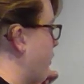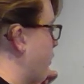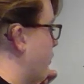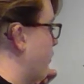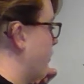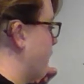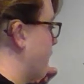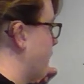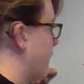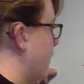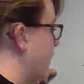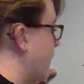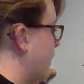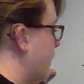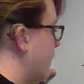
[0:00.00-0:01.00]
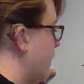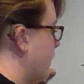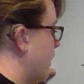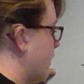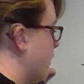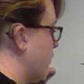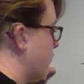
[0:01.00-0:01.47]
over
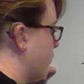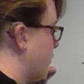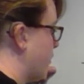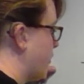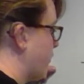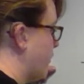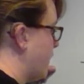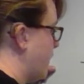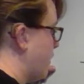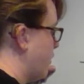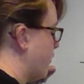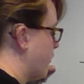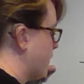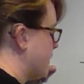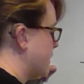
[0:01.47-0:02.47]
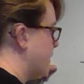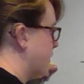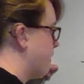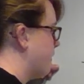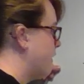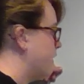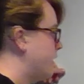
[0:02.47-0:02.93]
root 3 over
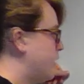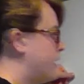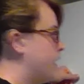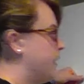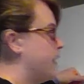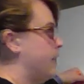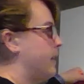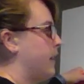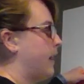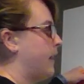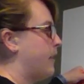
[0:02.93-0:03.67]
2. And